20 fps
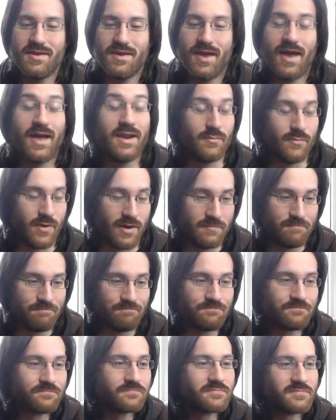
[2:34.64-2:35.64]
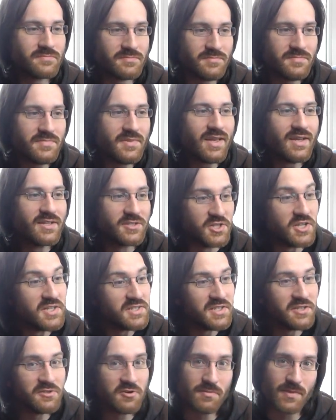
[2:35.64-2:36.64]
Anyway,
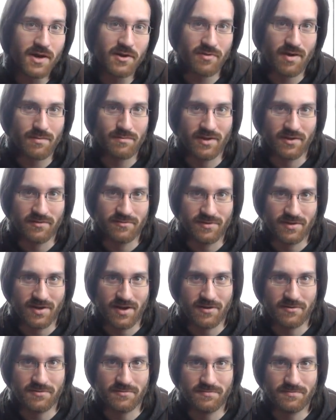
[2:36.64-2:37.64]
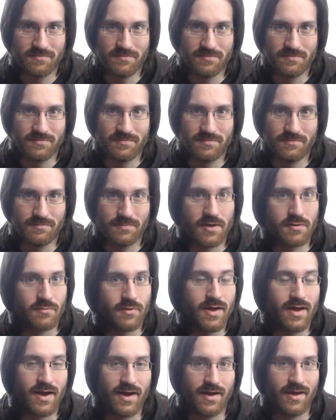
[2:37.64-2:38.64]
just ignore my rambling for now. By the
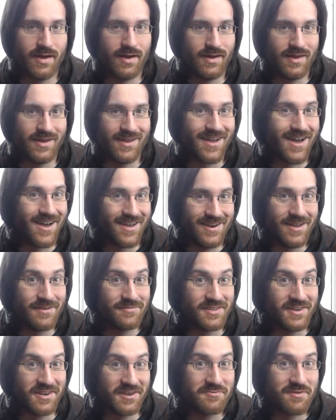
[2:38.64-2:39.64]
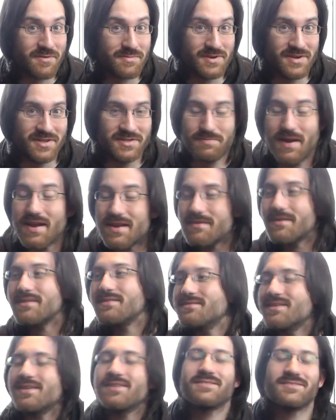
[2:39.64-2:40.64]
way, I left the necropolis, but
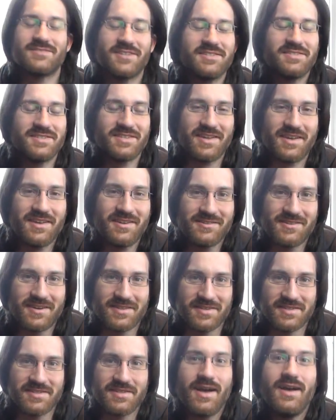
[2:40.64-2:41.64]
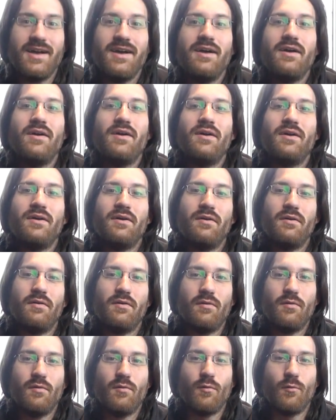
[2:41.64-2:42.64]
just ignore this.
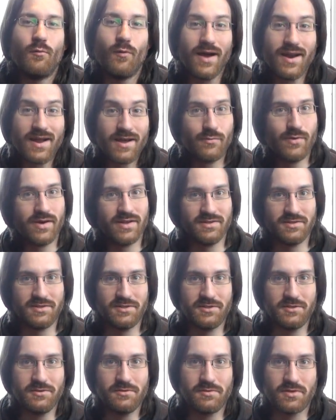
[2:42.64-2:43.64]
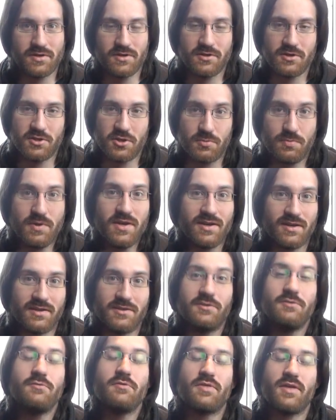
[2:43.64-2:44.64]
When I went to the Spiel in
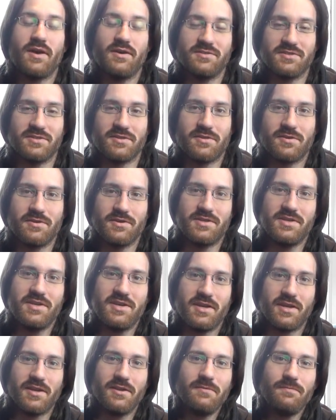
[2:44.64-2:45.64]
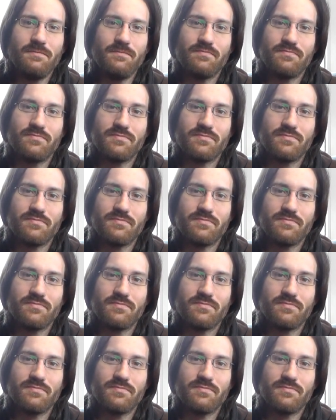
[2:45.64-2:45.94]
2013...